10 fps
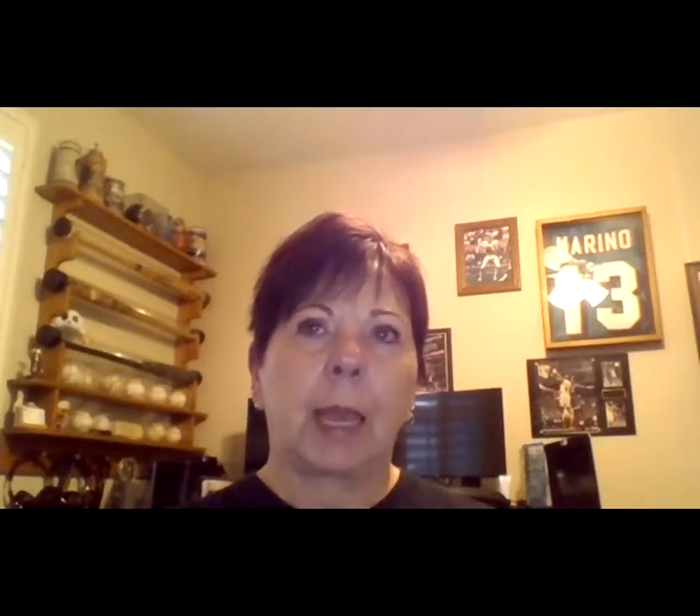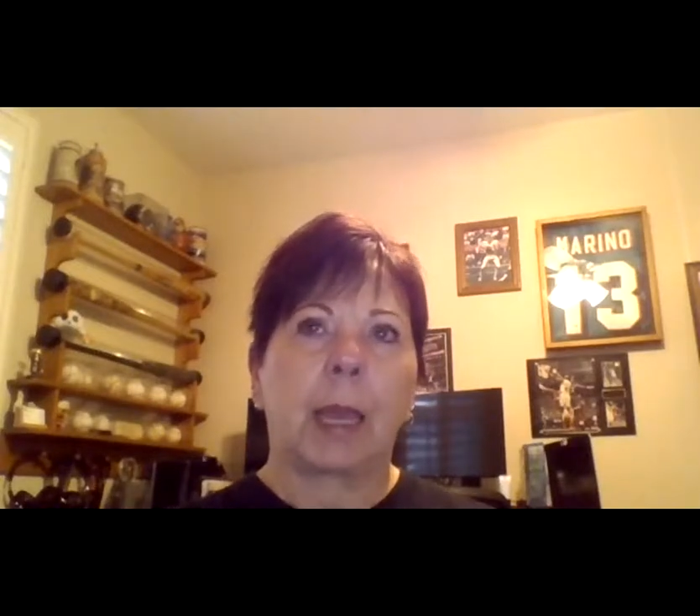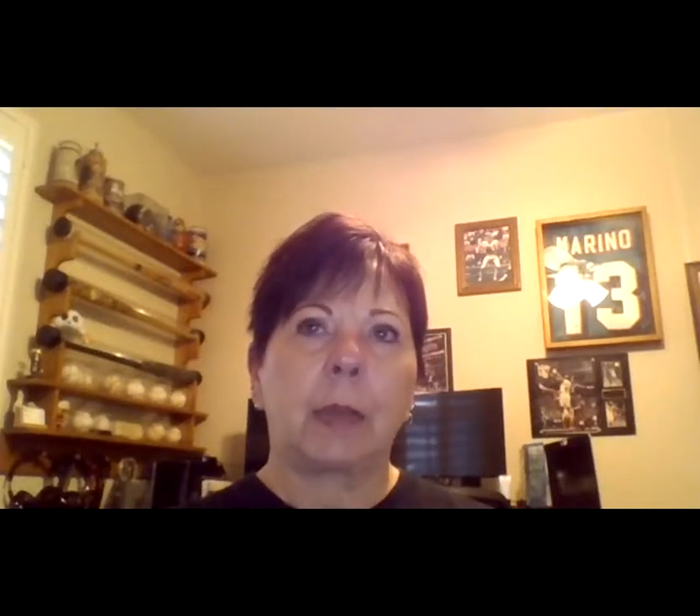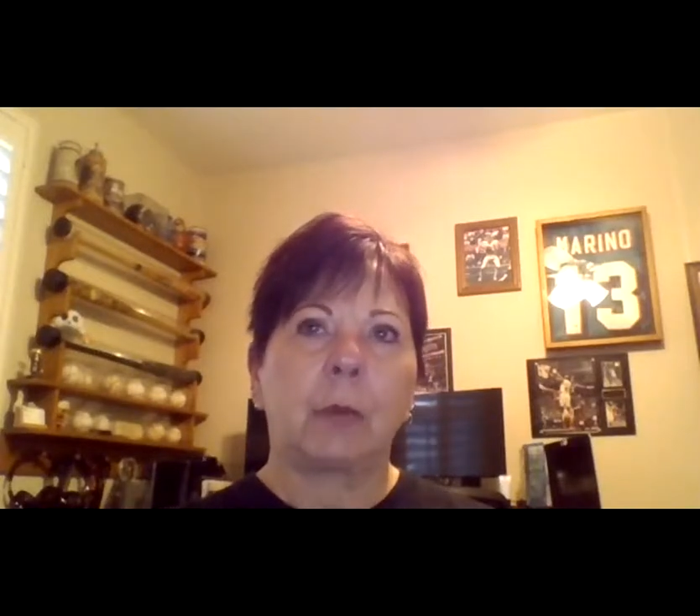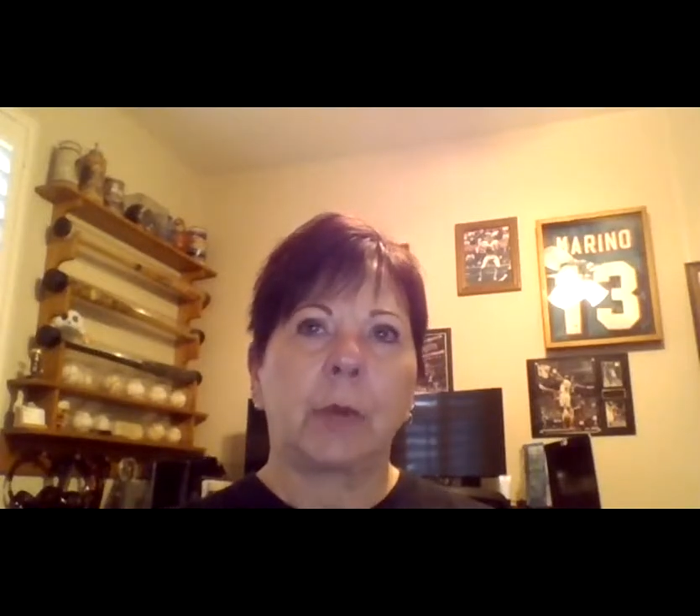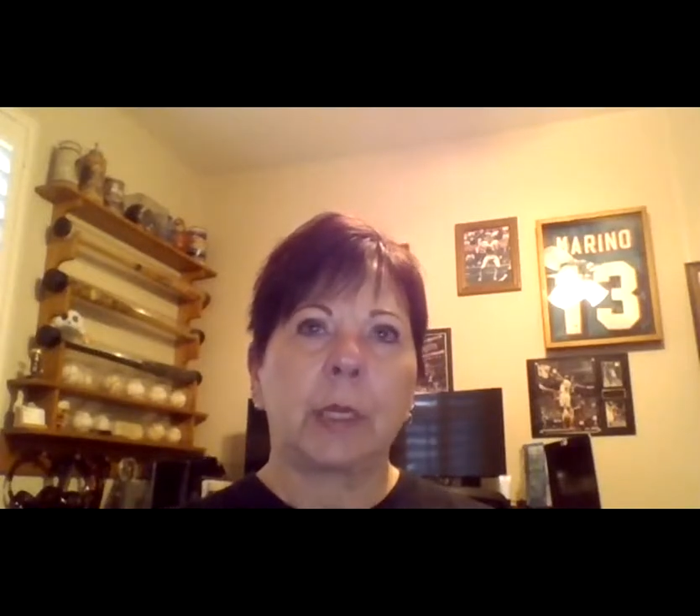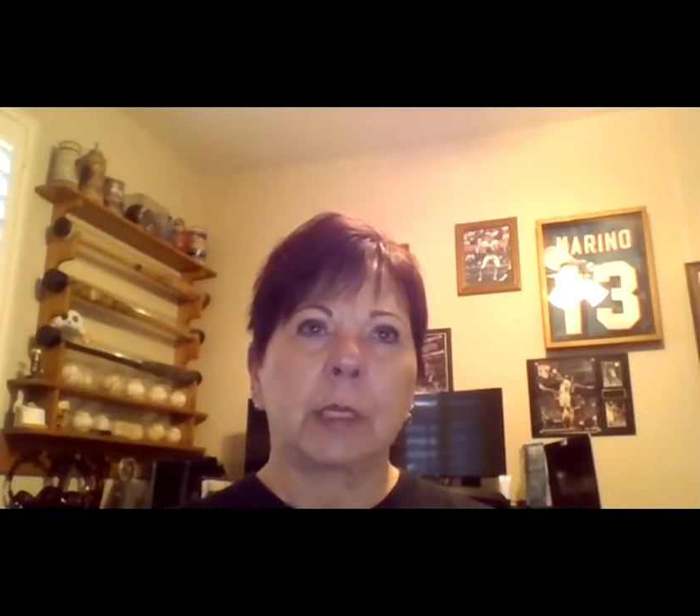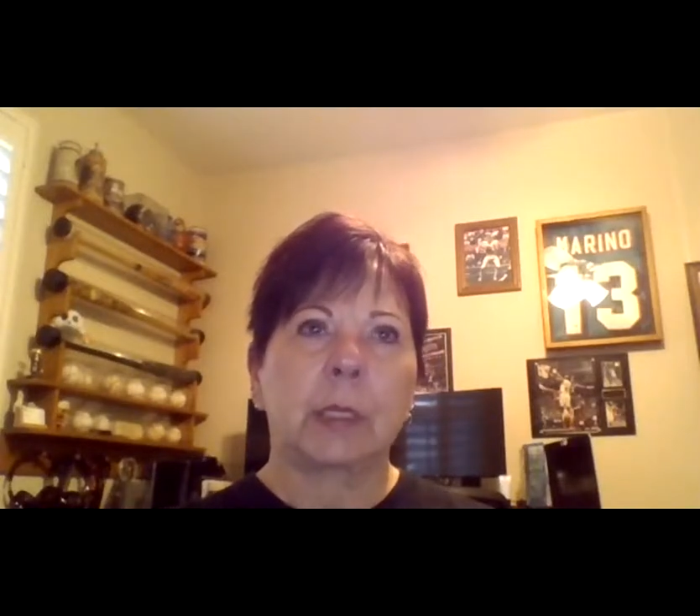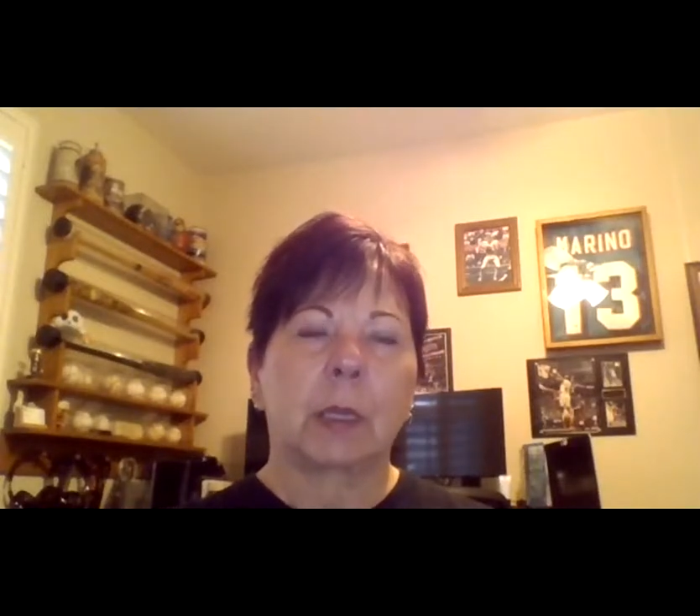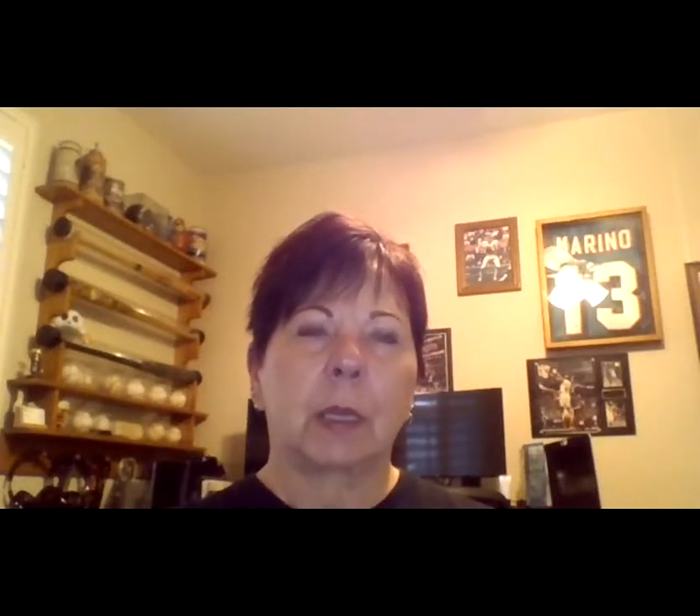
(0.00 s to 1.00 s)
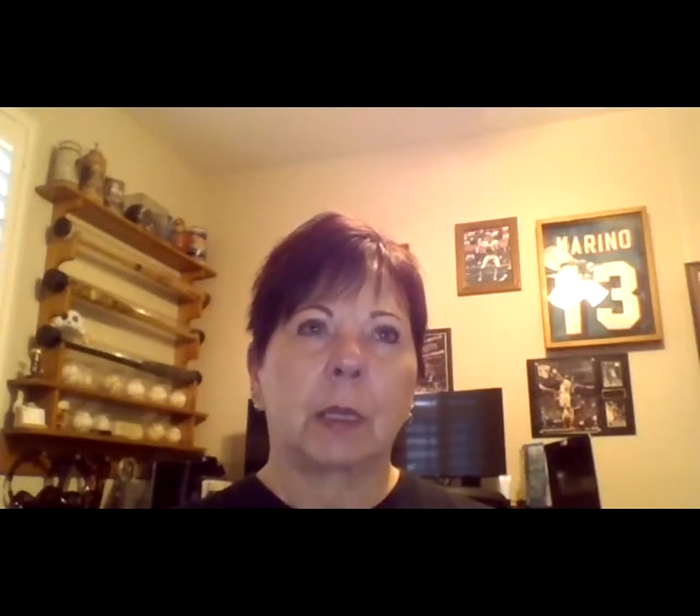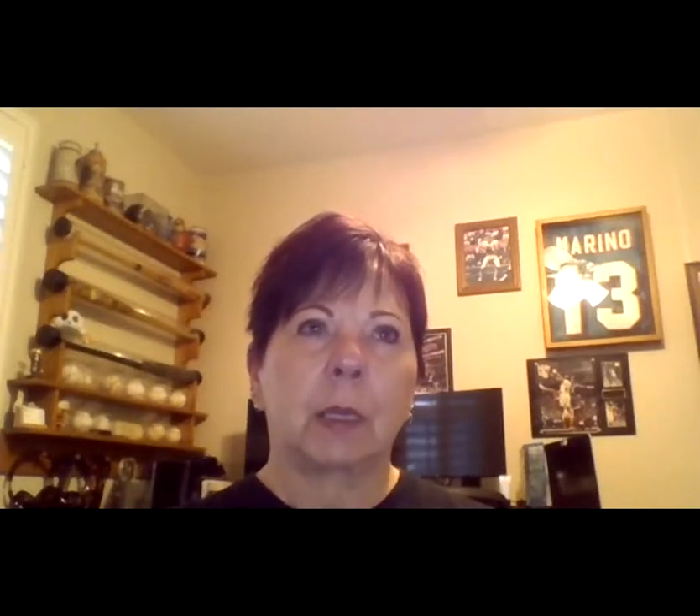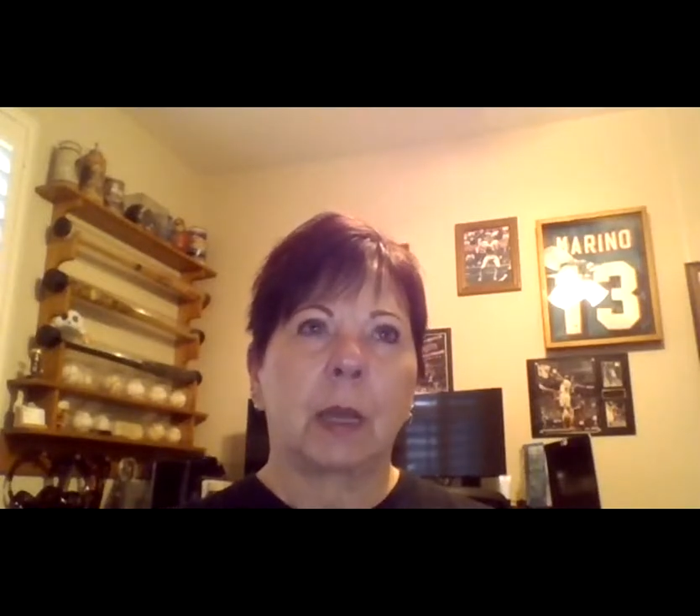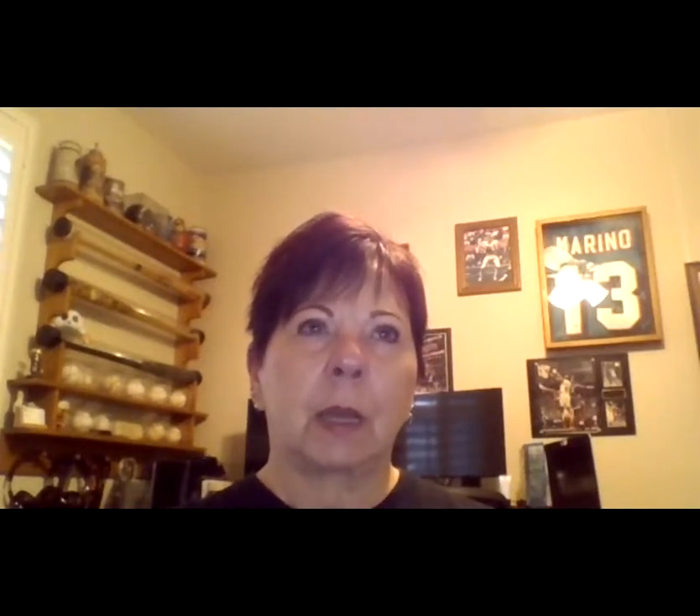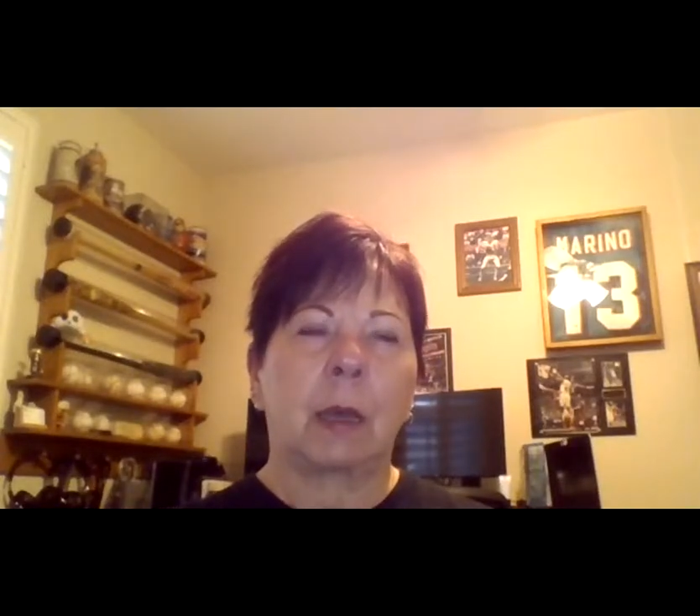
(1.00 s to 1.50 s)
and it was
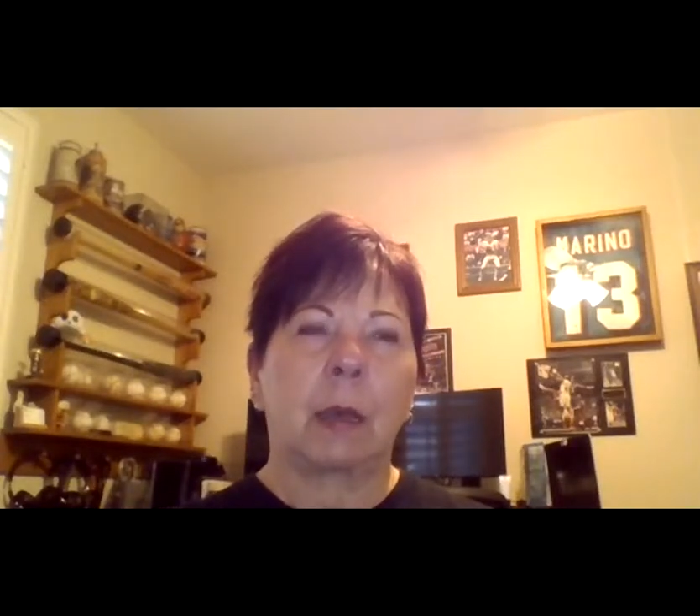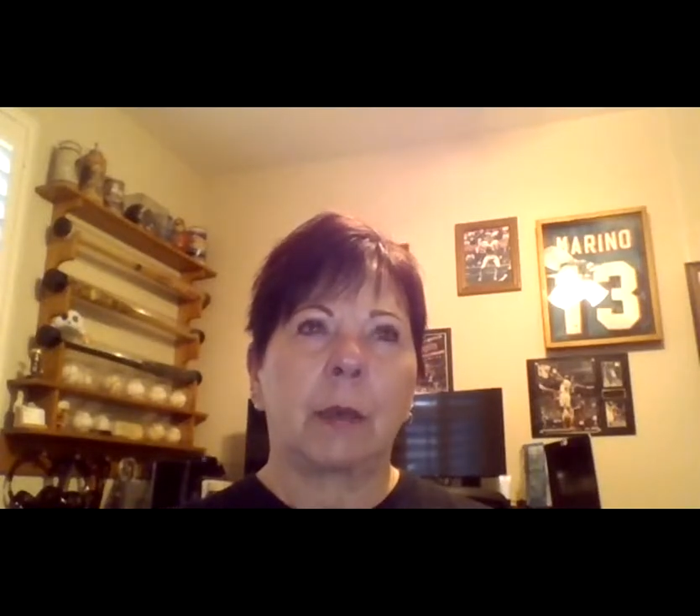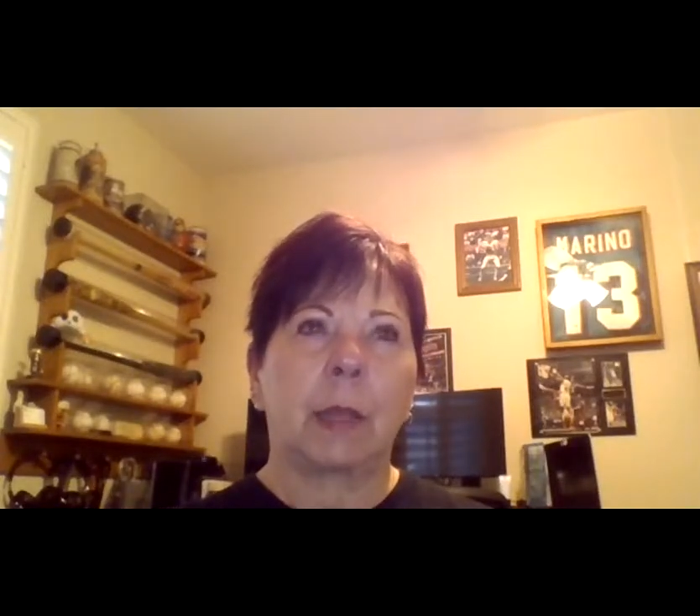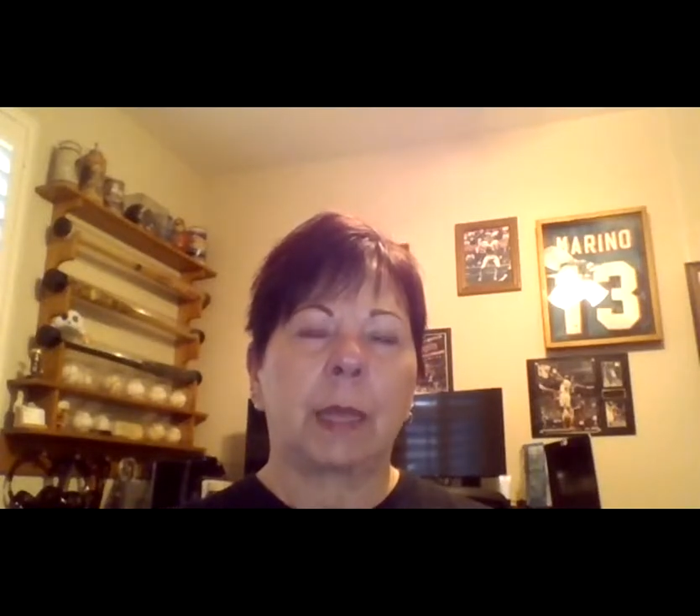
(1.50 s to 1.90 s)
uh,